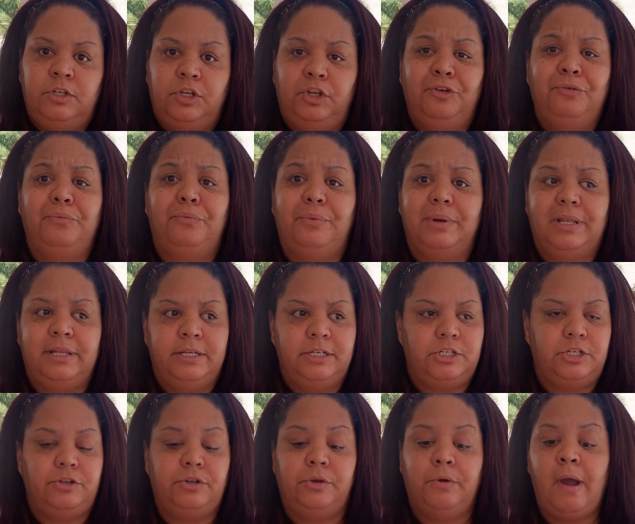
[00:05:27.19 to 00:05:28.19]
You really
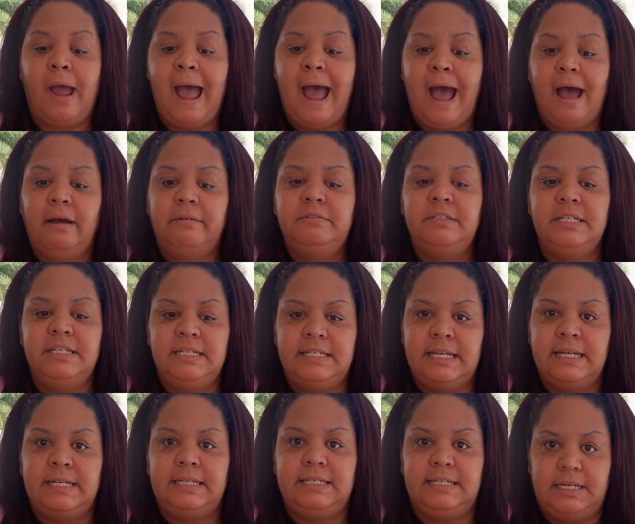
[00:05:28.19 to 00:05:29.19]
do. You have to
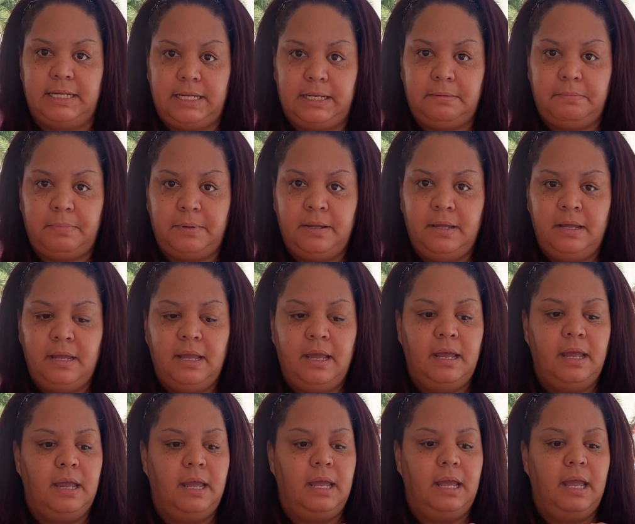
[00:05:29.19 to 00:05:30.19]
dig deep
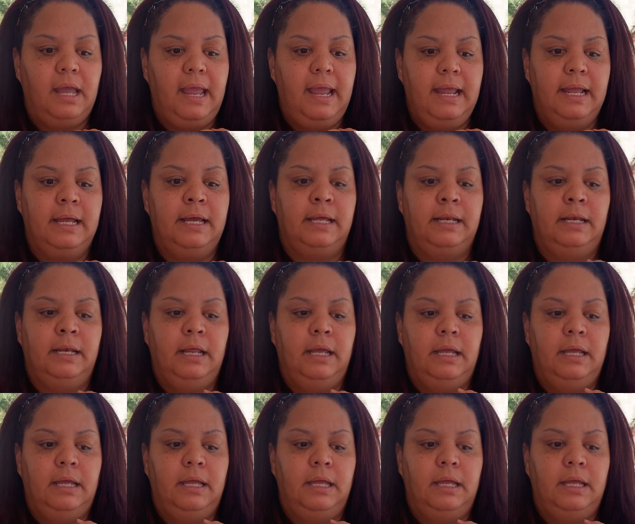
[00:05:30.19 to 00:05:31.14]
and